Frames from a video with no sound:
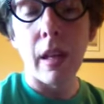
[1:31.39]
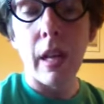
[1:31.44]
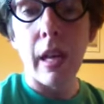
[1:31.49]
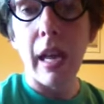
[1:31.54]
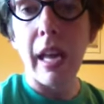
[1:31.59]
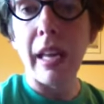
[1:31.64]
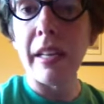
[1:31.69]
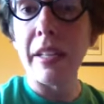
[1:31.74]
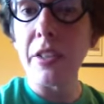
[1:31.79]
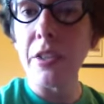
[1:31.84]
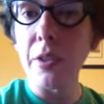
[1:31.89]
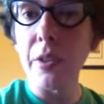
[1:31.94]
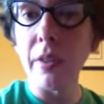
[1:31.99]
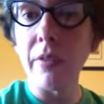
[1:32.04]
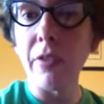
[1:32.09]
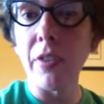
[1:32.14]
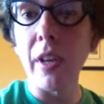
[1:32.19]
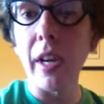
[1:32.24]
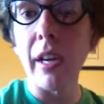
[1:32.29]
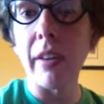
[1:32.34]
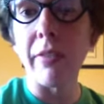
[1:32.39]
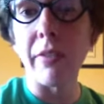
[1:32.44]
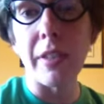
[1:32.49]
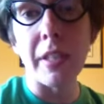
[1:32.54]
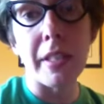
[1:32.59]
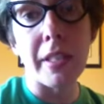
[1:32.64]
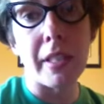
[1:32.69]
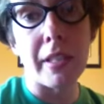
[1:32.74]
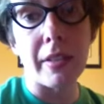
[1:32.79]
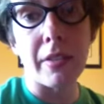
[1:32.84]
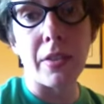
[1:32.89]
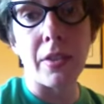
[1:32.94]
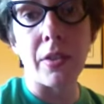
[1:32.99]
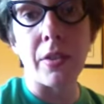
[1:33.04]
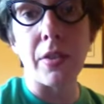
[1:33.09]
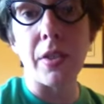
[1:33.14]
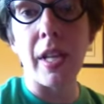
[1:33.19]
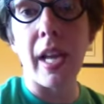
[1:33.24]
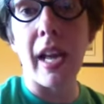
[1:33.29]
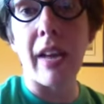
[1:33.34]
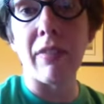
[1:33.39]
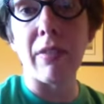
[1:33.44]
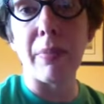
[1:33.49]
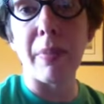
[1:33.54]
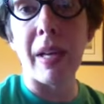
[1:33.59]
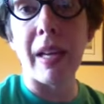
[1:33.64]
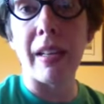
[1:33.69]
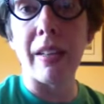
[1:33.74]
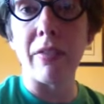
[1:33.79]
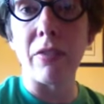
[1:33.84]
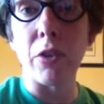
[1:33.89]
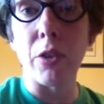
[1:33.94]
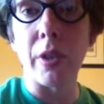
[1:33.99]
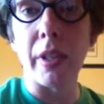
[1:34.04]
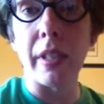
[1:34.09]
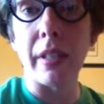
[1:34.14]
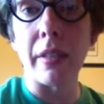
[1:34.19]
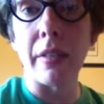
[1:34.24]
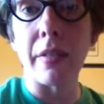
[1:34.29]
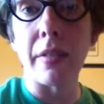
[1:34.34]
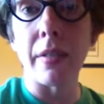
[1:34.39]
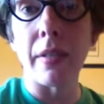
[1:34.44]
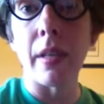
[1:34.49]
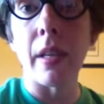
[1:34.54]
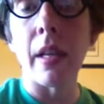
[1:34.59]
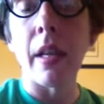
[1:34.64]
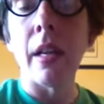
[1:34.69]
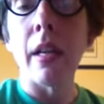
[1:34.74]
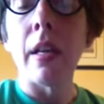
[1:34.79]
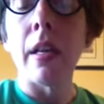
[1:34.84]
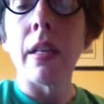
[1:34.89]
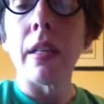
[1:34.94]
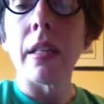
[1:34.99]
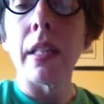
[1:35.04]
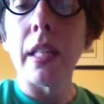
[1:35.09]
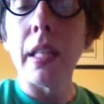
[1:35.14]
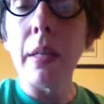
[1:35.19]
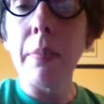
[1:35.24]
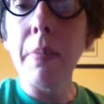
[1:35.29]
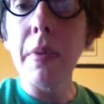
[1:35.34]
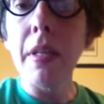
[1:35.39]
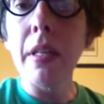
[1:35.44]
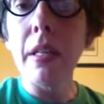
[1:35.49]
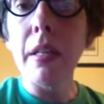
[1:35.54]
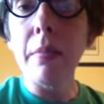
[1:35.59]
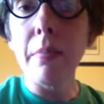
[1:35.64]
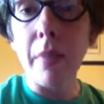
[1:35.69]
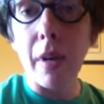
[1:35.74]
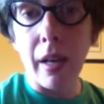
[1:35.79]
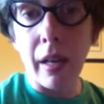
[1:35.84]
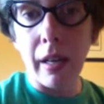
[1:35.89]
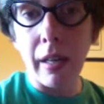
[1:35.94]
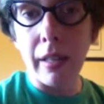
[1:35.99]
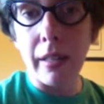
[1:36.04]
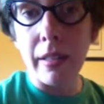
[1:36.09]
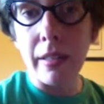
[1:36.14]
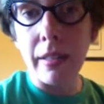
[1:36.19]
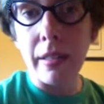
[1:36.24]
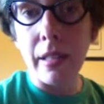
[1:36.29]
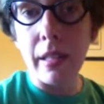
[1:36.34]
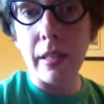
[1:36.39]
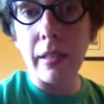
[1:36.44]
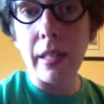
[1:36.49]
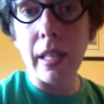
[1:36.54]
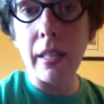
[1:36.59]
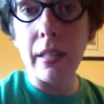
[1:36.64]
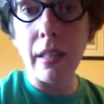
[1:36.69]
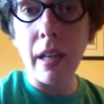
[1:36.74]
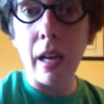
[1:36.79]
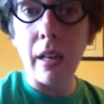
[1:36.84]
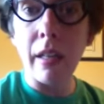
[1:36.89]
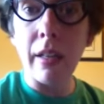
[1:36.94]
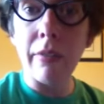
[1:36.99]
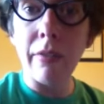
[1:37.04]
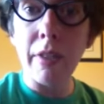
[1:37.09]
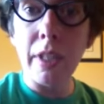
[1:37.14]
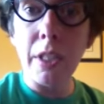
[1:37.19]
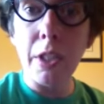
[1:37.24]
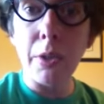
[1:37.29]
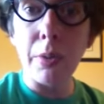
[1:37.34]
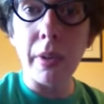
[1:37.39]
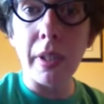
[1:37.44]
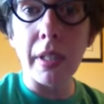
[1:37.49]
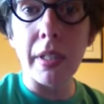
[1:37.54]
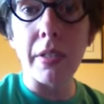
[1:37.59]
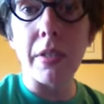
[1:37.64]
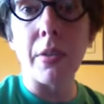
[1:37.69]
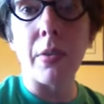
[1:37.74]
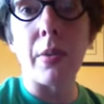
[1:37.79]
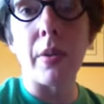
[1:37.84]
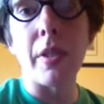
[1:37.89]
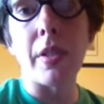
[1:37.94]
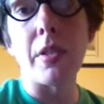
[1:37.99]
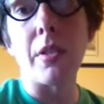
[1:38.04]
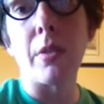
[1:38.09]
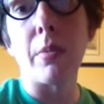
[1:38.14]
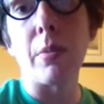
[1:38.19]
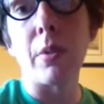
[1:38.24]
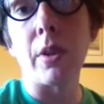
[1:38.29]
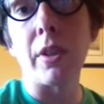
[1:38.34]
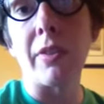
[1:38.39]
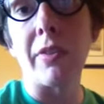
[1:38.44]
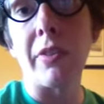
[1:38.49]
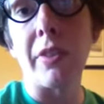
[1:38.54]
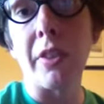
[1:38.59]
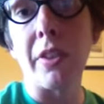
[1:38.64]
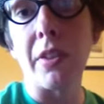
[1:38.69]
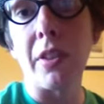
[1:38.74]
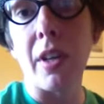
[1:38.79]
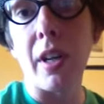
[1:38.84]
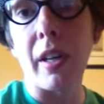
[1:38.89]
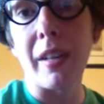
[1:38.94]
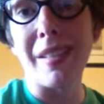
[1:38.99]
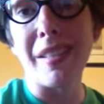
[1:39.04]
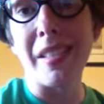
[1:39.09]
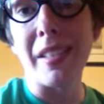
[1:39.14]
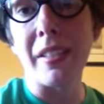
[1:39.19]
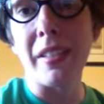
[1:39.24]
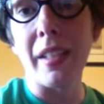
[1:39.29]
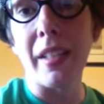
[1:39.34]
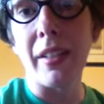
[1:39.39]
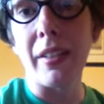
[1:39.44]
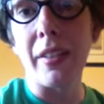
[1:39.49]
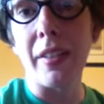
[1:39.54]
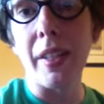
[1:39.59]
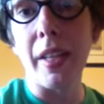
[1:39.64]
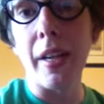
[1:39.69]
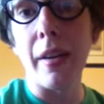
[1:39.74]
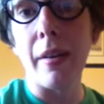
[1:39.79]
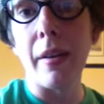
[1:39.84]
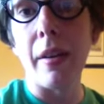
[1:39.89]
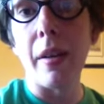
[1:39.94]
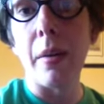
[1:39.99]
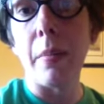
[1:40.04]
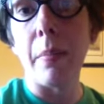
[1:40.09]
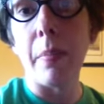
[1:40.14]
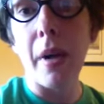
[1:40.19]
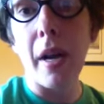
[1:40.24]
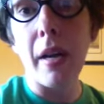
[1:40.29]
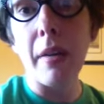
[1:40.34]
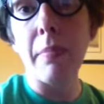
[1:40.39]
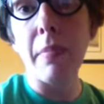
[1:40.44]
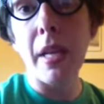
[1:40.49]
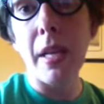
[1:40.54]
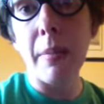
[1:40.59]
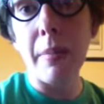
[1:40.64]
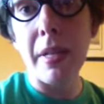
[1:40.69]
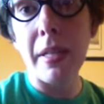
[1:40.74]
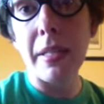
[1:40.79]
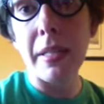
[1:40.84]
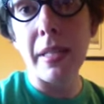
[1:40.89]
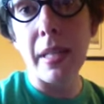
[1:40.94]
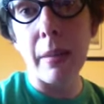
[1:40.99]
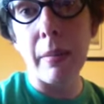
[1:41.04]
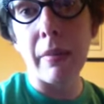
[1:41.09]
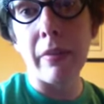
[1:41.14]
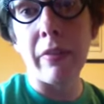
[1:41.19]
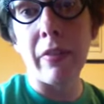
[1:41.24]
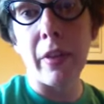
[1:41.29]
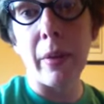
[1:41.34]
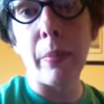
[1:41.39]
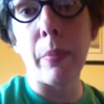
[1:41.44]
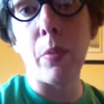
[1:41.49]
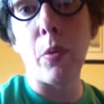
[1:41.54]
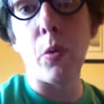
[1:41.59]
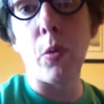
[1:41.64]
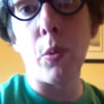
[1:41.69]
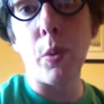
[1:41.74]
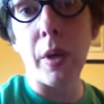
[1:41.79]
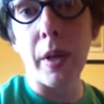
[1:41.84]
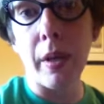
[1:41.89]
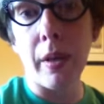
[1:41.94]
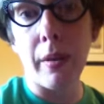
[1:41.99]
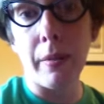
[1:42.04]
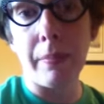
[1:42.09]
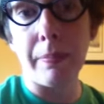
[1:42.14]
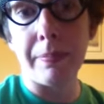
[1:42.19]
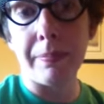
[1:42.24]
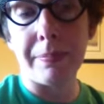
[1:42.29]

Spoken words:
And it's good for every teacher to have a bag of tricks, keeping in mind that not every trick is going to work for your content area, but maybe some of them will.